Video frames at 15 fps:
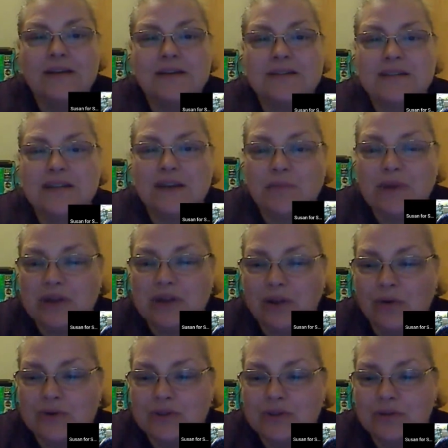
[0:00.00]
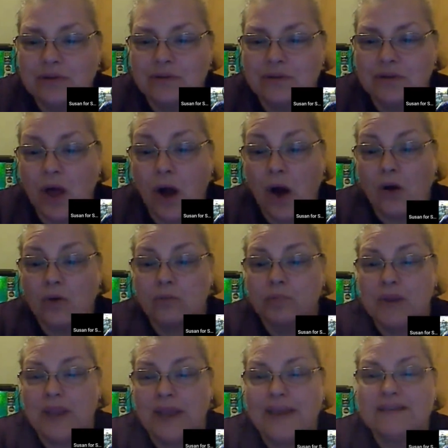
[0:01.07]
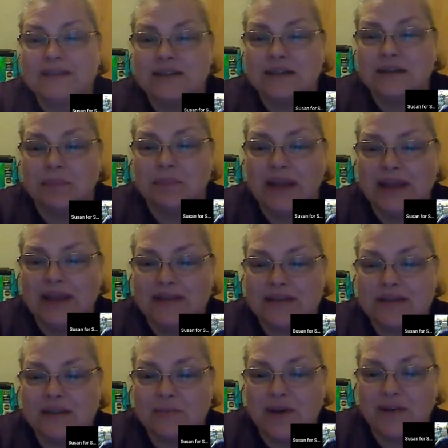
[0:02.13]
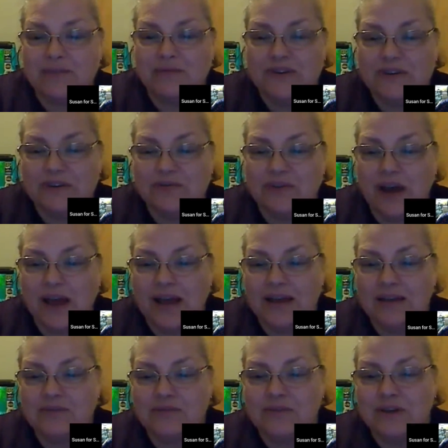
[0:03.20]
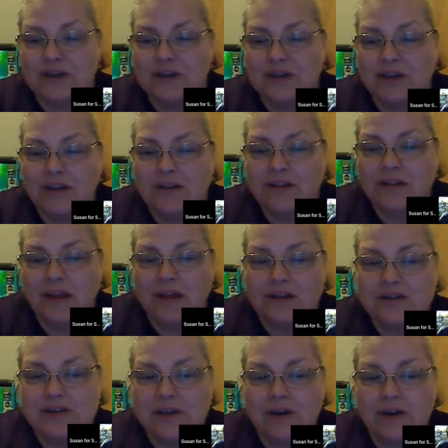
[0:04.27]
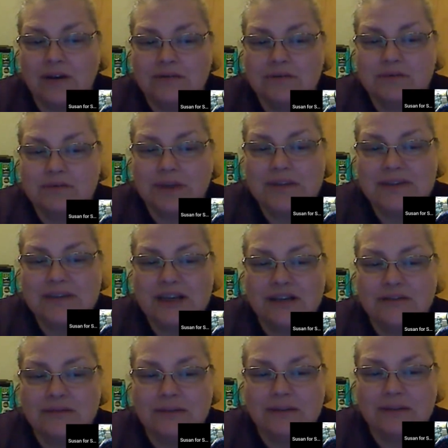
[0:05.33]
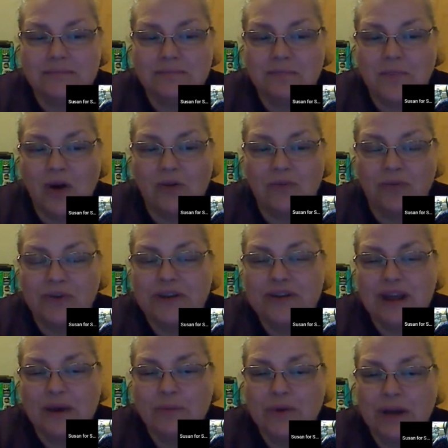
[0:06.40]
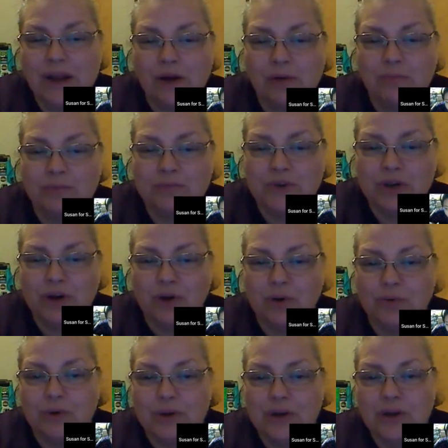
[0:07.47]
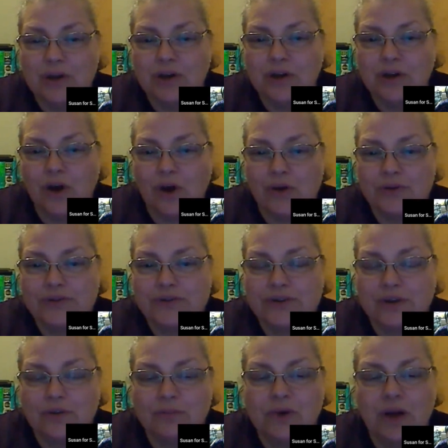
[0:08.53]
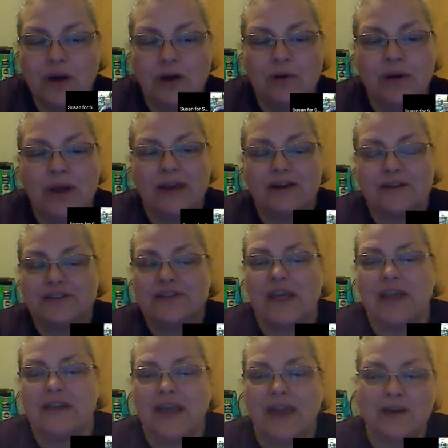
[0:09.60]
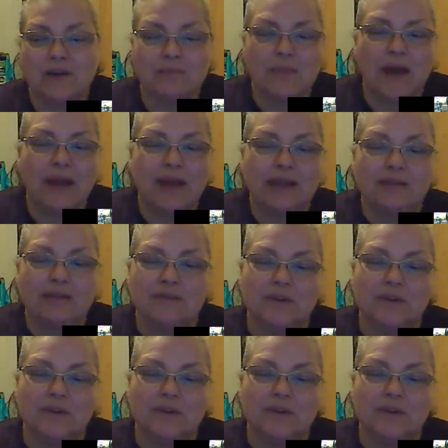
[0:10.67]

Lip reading: sent me those long plastic plants in my 55 that he said hopefully that would help, you know, cause some out of sight, out of mind